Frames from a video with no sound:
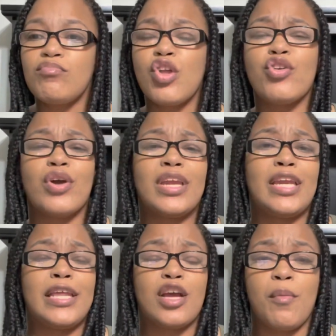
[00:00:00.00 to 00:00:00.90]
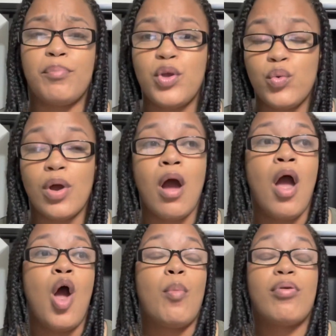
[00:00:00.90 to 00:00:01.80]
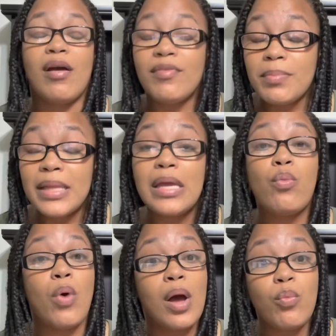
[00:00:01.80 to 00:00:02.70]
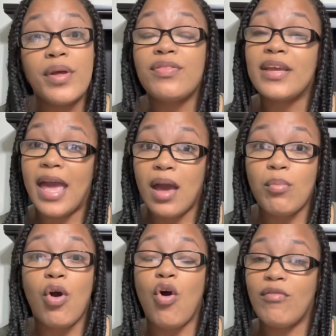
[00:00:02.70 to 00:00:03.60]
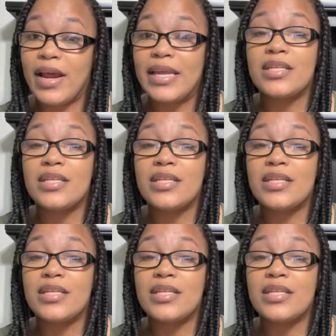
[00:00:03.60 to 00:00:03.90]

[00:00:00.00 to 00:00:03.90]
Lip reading: you're going to need a computer, preferably one with the camera already